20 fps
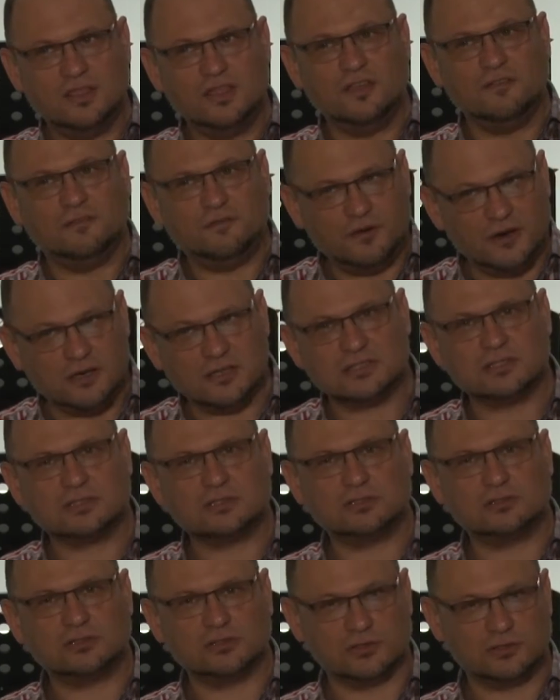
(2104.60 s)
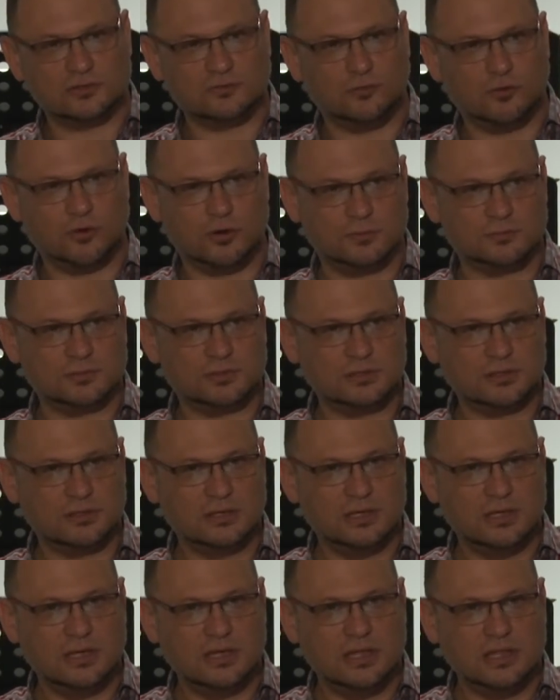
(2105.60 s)
the first transformed.
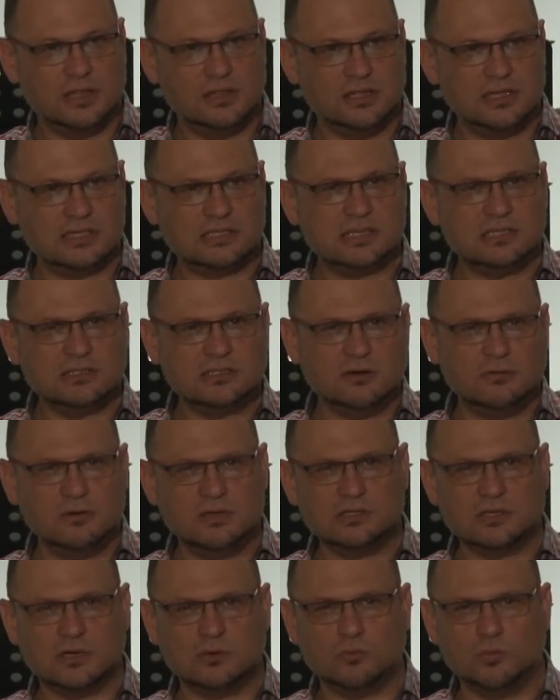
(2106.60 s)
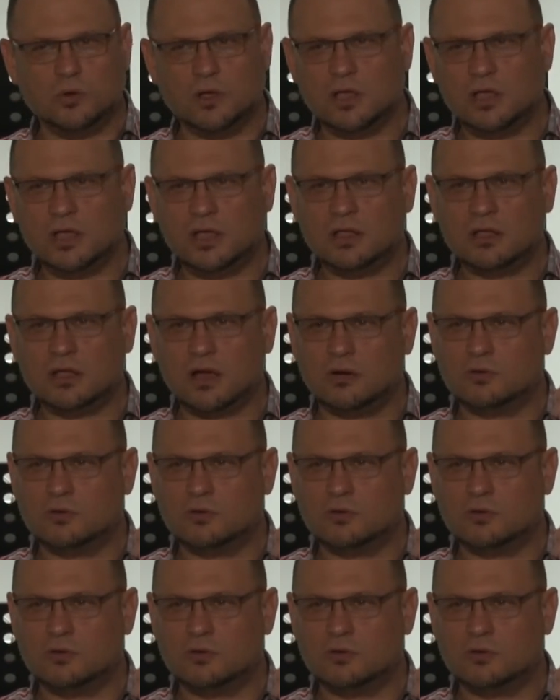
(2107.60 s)
This is the reason we,